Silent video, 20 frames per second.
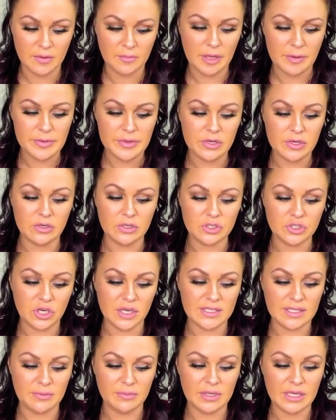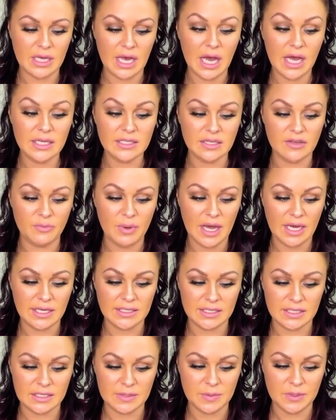Maybe you don't trust it because of
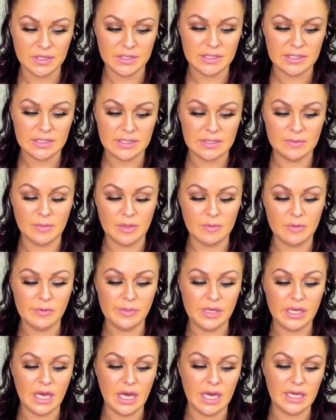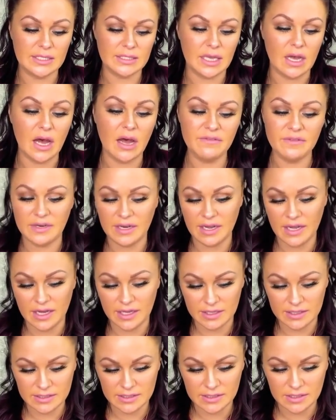past experiences, maybe because of an
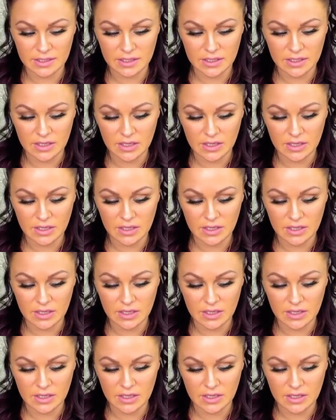ex